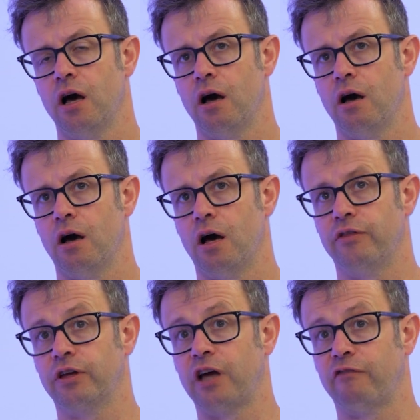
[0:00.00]

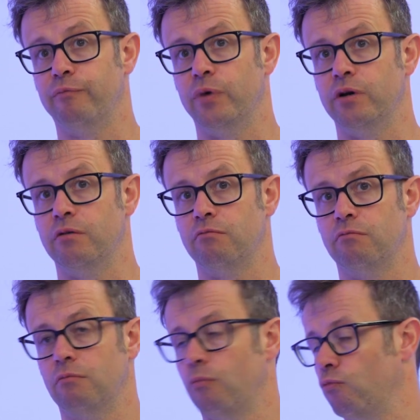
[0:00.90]
the government
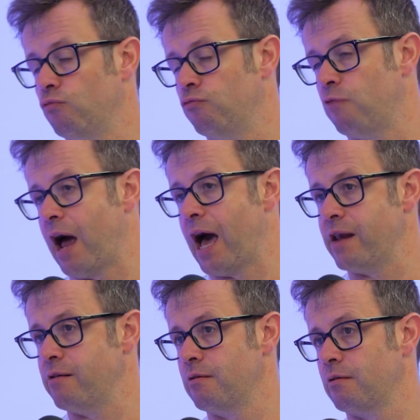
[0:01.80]

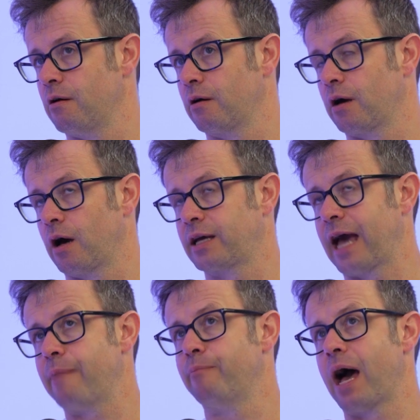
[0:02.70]
ran a
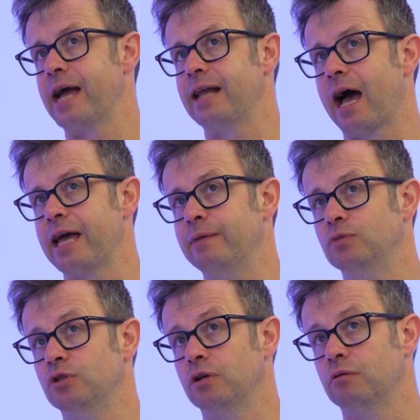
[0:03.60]
campaign
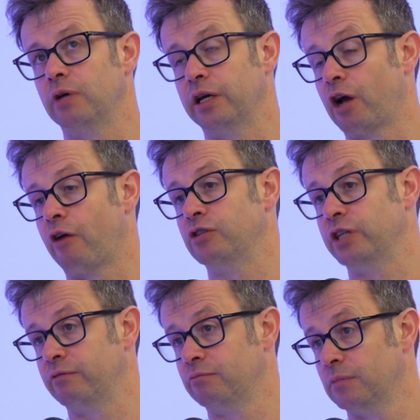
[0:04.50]
aimed at
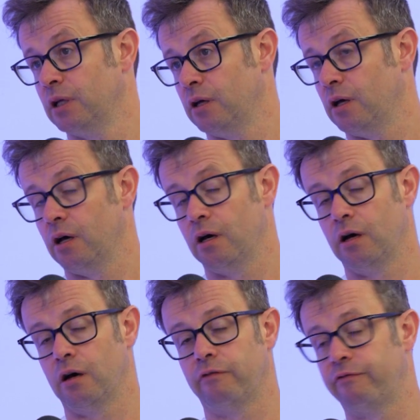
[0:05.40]
encouraging
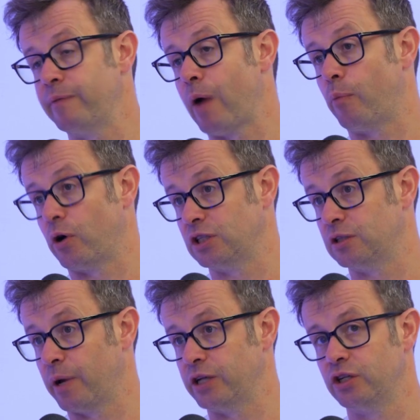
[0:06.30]
female
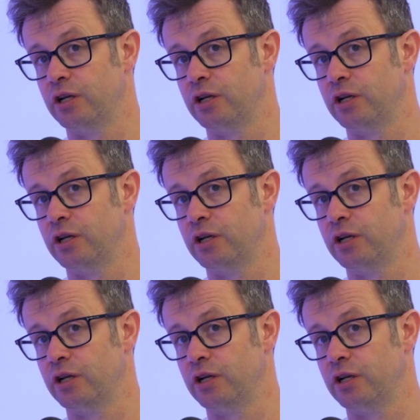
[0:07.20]
participation.